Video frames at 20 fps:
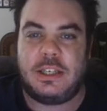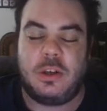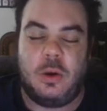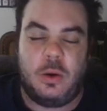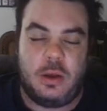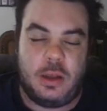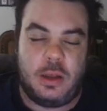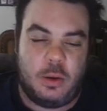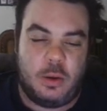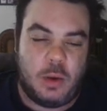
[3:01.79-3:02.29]

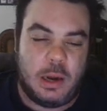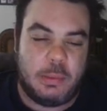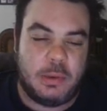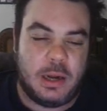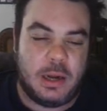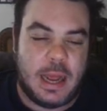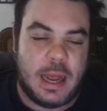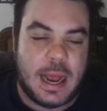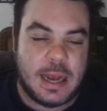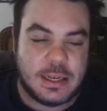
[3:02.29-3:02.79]
So what I'm
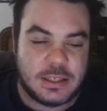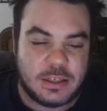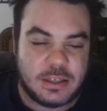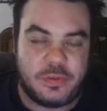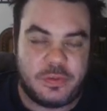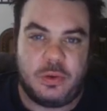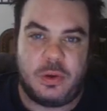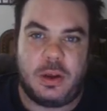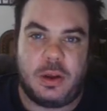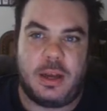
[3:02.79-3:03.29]
going to ask
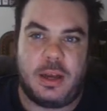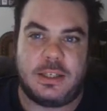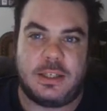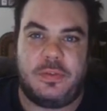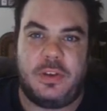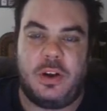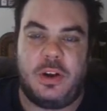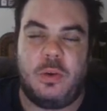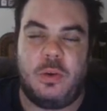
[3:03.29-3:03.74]
of you guys, if you